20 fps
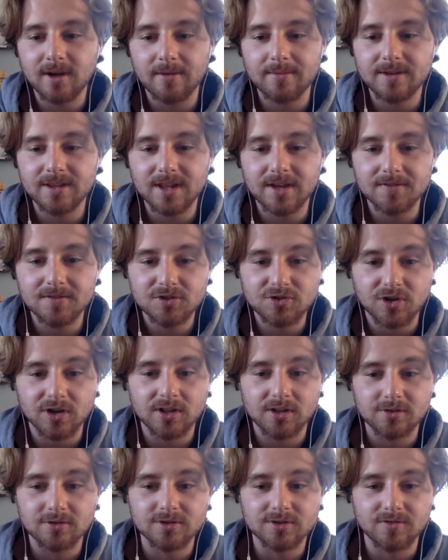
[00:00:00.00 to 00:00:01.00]
I mean, they have
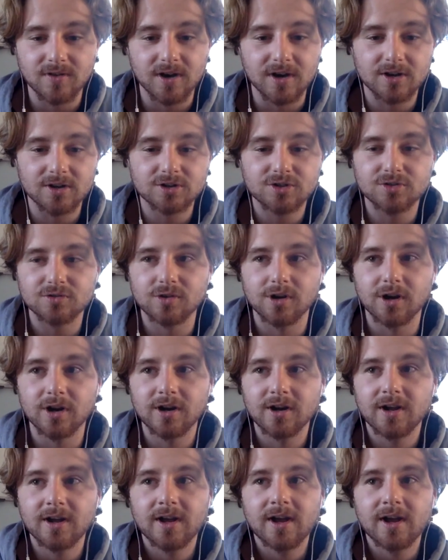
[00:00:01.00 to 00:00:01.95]
Strickland, who's a very good shooter,